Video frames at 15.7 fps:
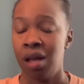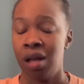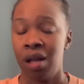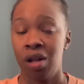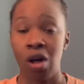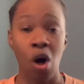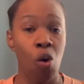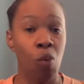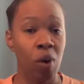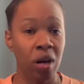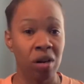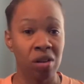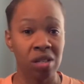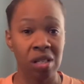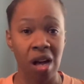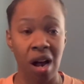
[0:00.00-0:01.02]

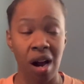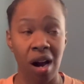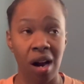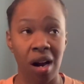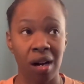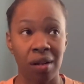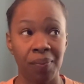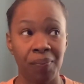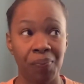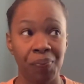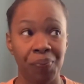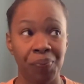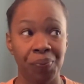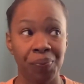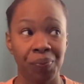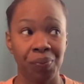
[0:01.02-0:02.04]
coworkers are
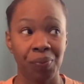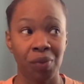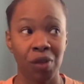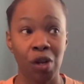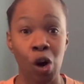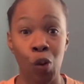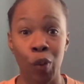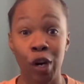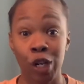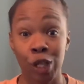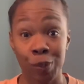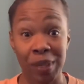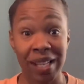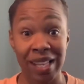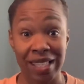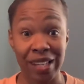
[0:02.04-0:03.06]
coworkers
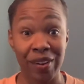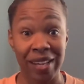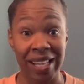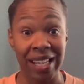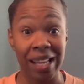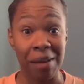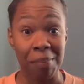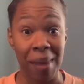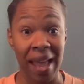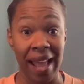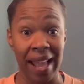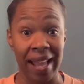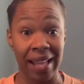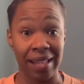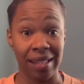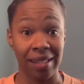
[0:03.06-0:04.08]
because they're getting
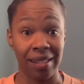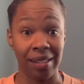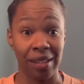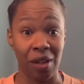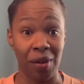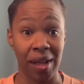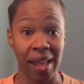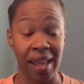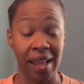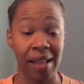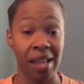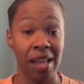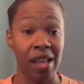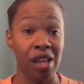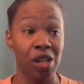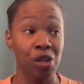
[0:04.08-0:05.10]
paid. Okay,
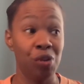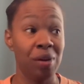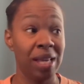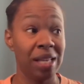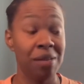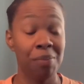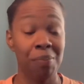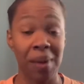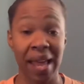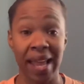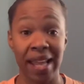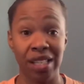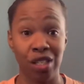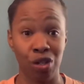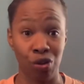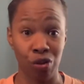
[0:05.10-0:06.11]
you getting
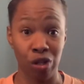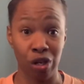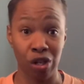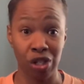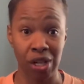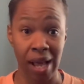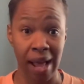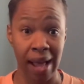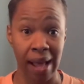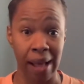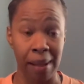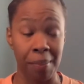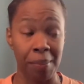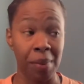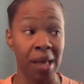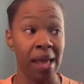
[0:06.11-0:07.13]
paid to do your job
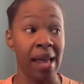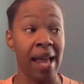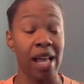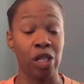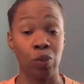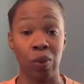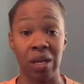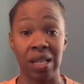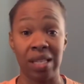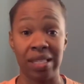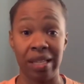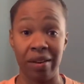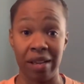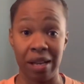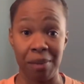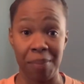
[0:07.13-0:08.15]
as well as they're
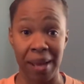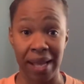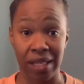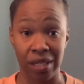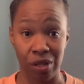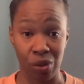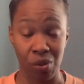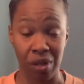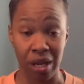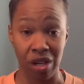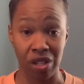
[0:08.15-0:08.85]
getting paid to do their